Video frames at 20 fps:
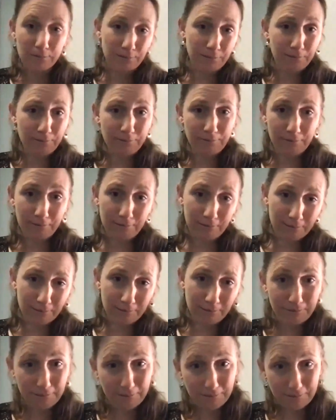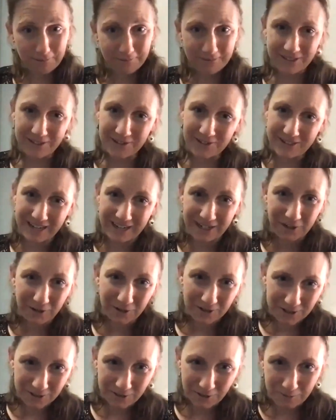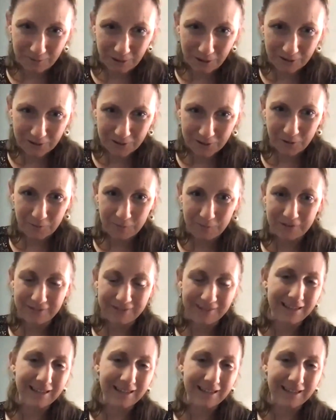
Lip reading: and I go into a mouth trumpet